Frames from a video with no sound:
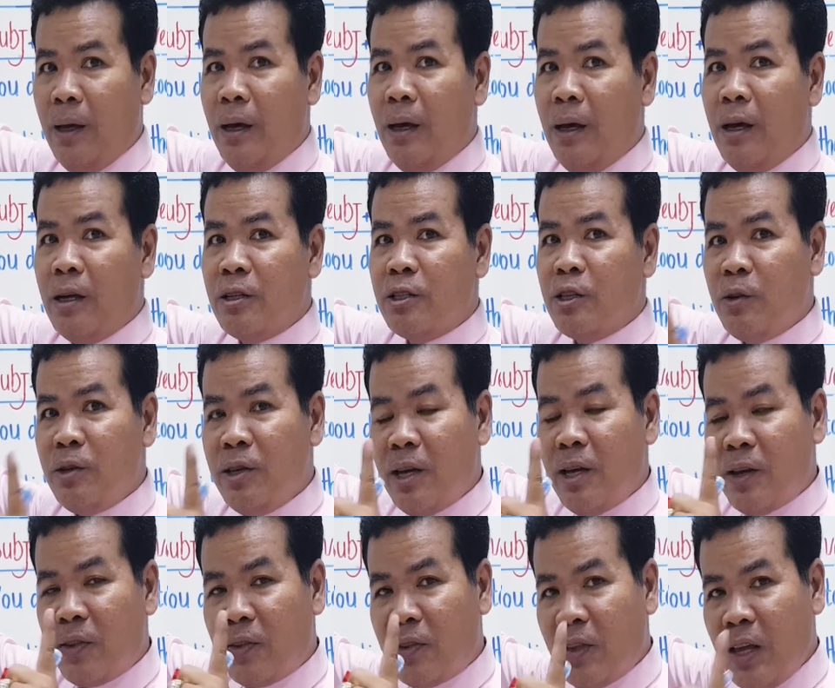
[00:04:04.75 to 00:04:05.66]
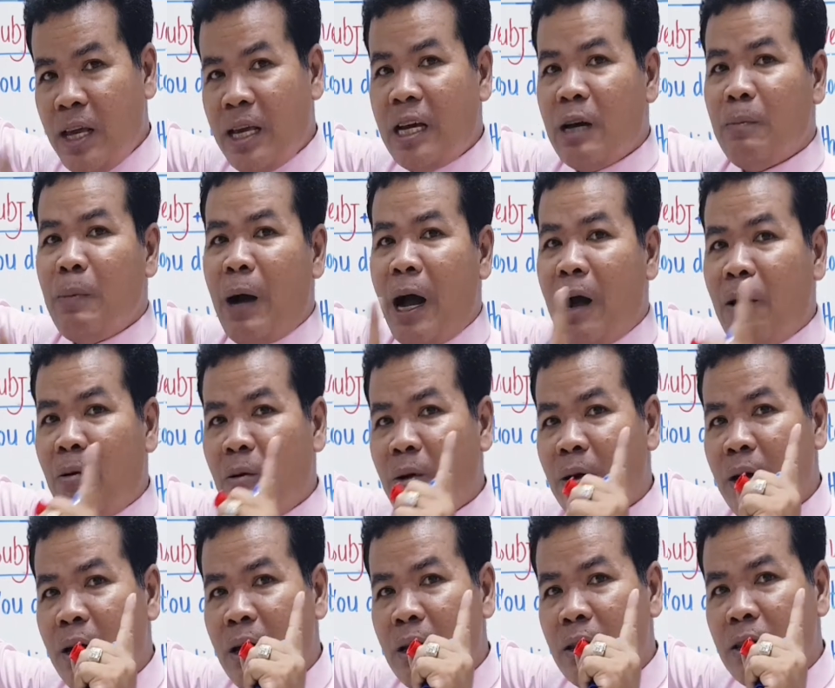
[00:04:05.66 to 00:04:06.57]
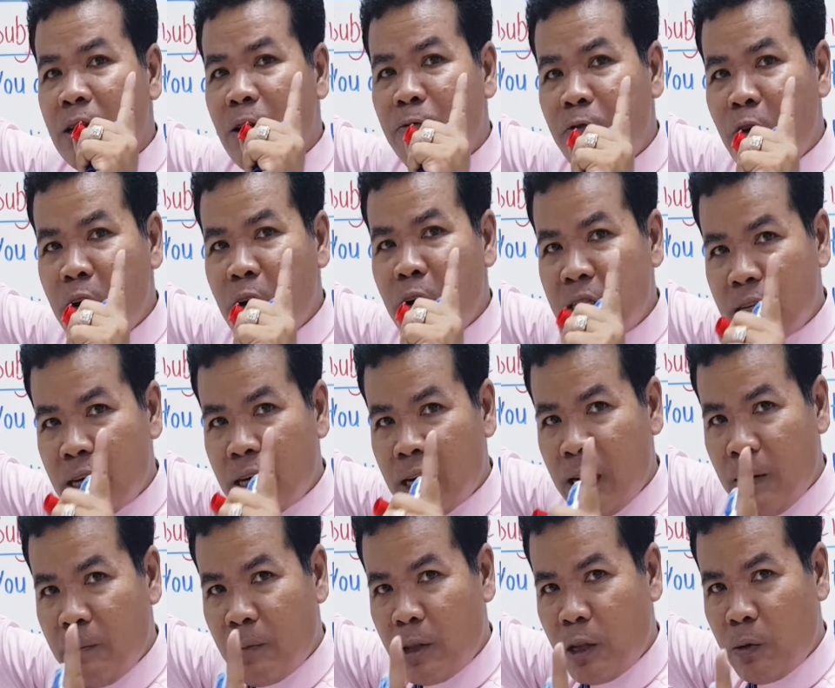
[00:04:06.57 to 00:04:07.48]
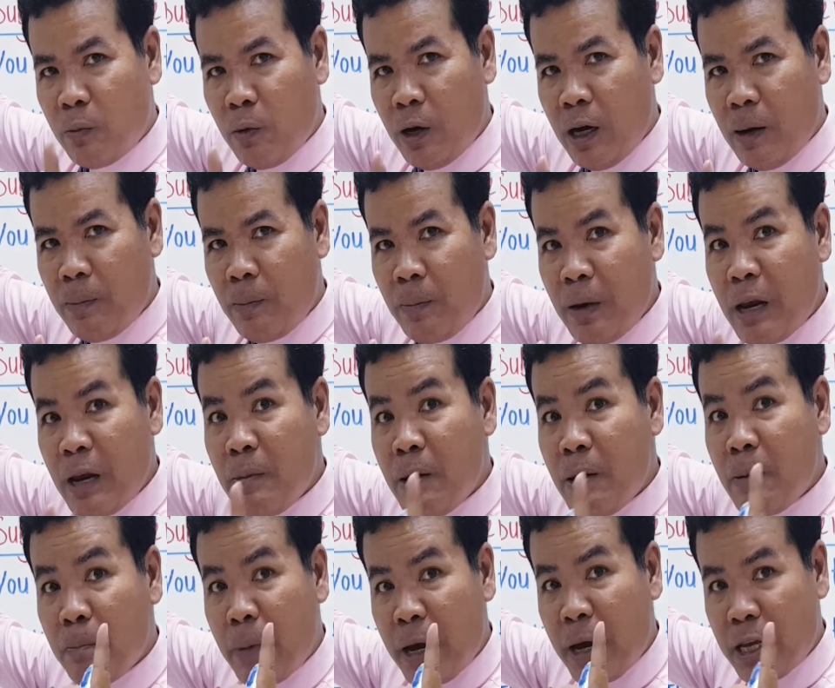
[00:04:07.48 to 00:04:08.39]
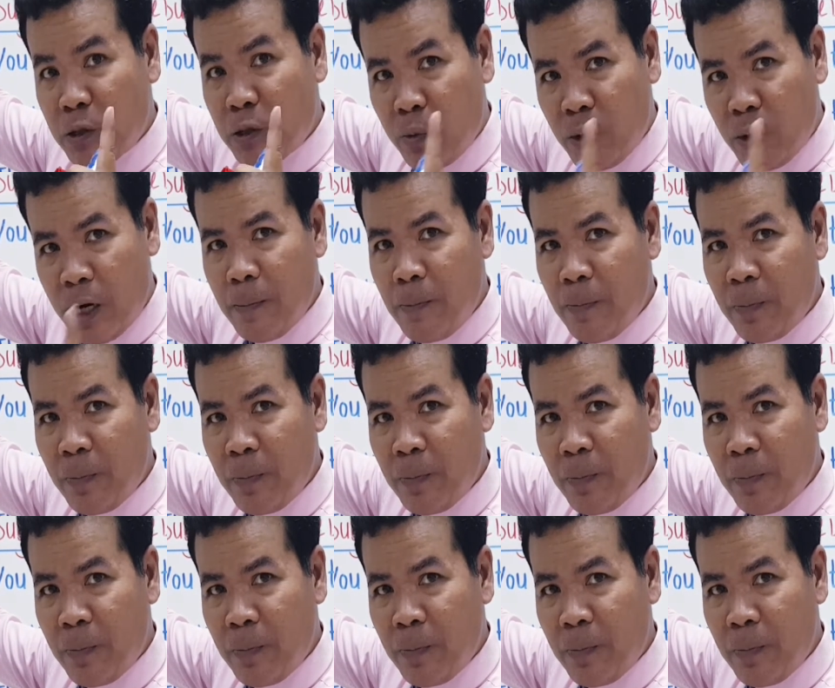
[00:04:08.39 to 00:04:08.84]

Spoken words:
So just think about the first column of the verb, it means base verb,